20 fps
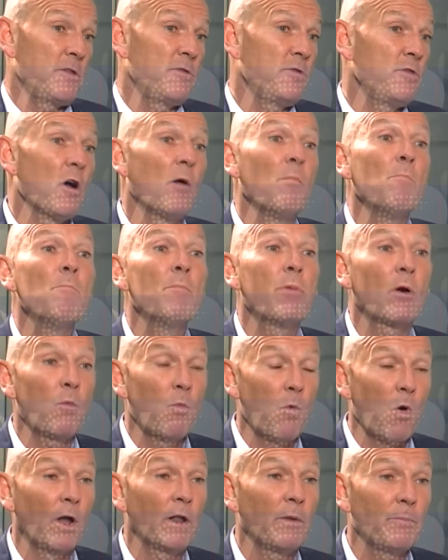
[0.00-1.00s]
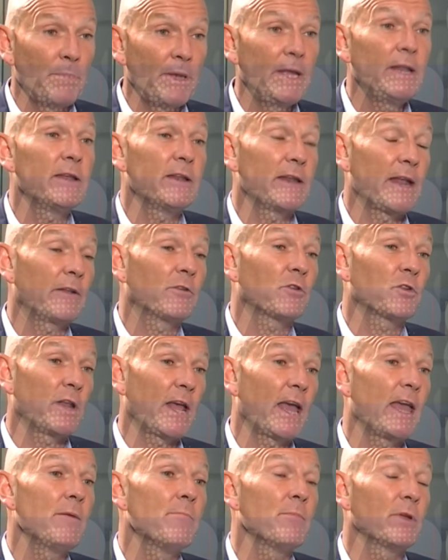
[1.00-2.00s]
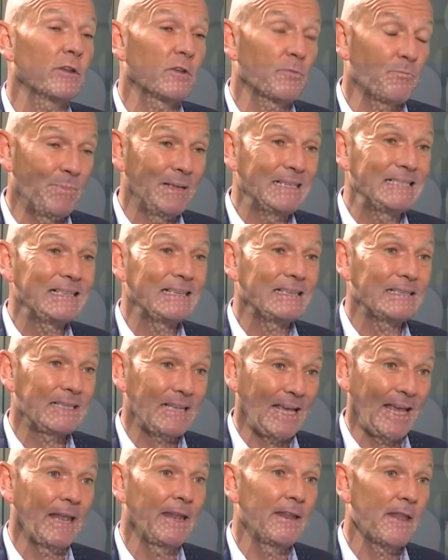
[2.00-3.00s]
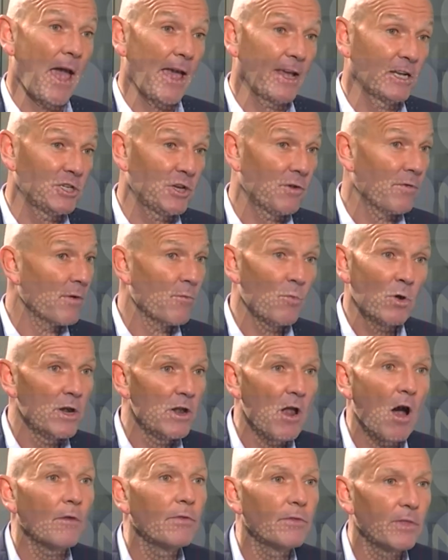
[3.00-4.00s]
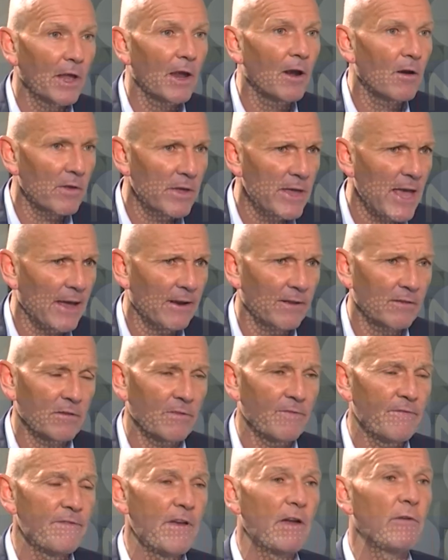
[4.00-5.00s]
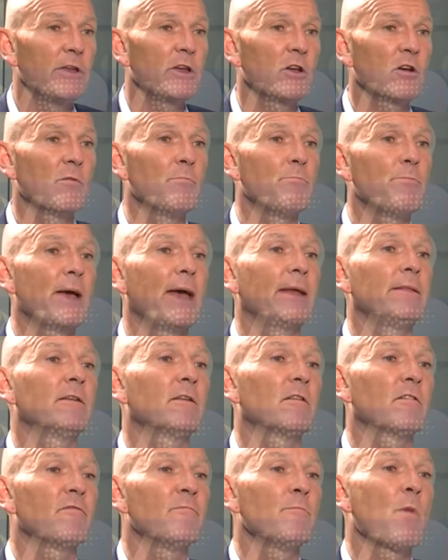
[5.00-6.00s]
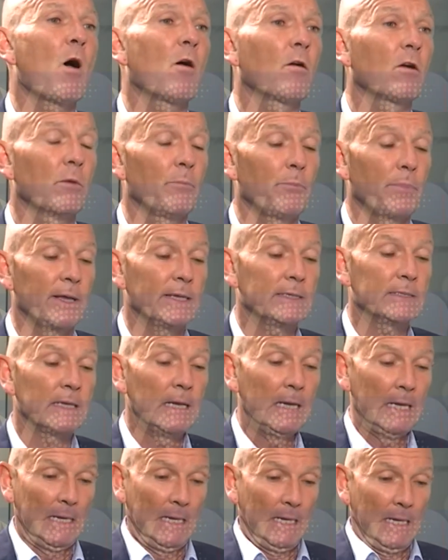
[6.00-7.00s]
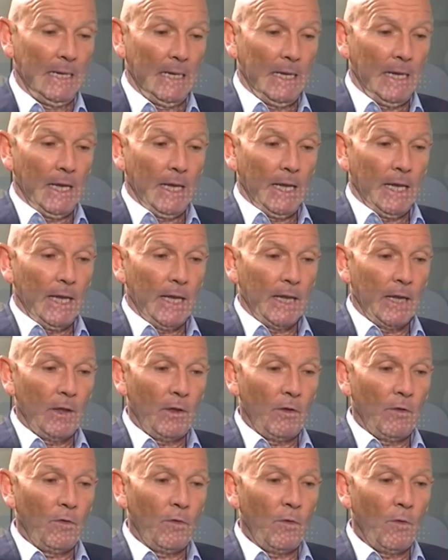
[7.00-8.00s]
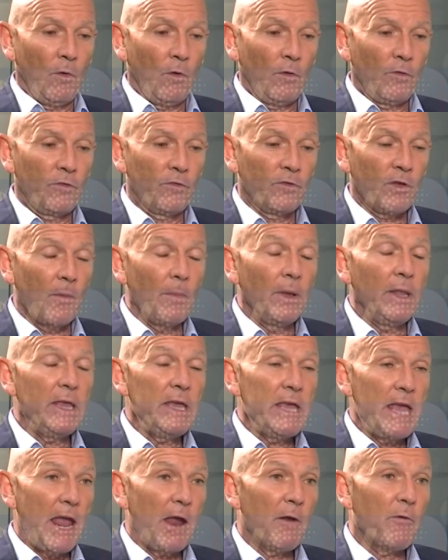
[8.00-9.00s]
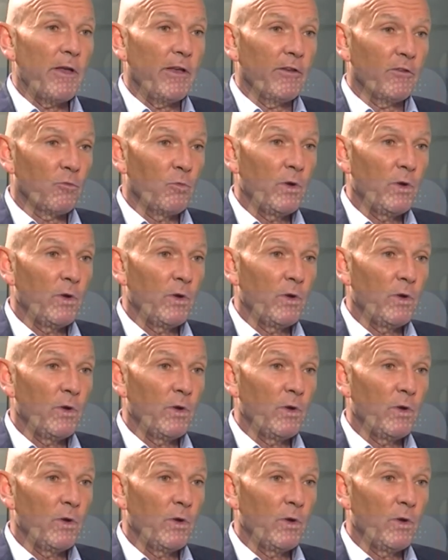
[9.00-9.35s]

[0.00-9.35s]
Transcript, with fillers: number one media and entertainment business in Nigeria. We're not there yet. It's a very competitive marketplace. Some of the areas